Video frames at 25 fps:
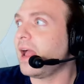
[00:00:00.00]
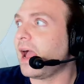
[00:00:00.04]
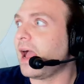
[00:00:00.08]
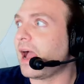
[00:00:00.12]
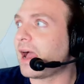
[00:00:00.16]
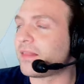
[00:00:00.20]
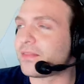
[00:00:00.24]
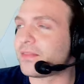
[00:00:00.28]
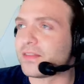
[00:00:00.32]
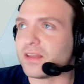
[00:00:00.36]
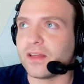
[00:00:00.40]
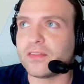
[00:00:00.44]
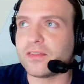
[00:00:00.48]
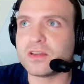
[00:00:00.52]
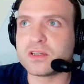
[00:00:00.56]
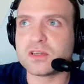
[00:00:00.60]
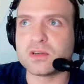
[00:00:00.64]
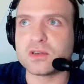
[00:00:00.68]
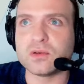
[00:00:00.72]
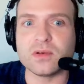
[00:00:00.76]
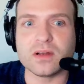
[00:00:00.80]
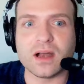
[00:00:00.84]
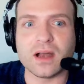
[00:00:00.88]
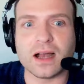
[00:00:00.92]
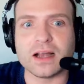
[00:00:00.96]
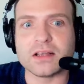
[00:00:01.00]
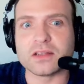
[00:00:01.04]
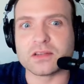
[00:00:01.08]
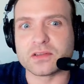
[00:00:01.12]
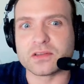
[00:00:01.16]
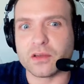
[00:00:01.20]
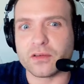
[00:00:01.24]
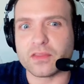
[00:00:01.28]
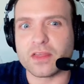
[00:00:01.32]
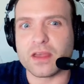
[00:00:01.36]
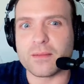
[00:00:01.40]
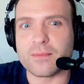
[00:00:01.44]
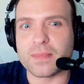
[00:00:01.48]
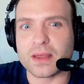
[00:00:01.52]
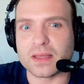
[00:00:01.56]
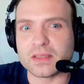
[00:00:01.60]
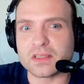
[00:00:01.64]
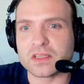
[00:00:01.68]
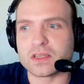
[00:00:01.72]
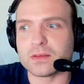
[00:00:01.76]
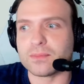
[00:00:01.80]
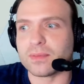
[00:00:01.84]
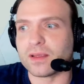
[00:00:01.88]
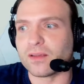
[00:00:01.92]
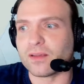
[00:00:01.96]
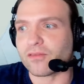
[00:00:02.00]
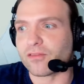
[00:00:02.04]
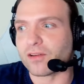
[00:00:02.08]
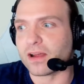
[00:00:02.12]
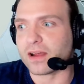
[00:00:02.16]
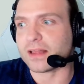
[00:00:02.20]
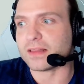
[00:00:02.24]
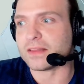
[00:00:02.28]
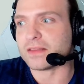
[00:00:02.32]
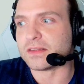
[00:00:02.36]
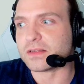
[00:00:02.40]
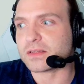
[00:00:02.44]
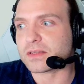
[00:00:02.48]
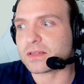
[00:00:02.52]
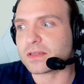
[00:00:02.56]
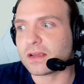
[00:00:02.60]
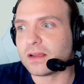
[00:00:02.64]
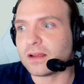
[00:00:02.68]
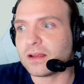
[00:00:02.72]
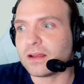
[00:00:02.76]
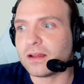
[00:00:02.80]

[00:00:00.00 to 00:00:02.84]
And the other two guys, though they're meant to be friends,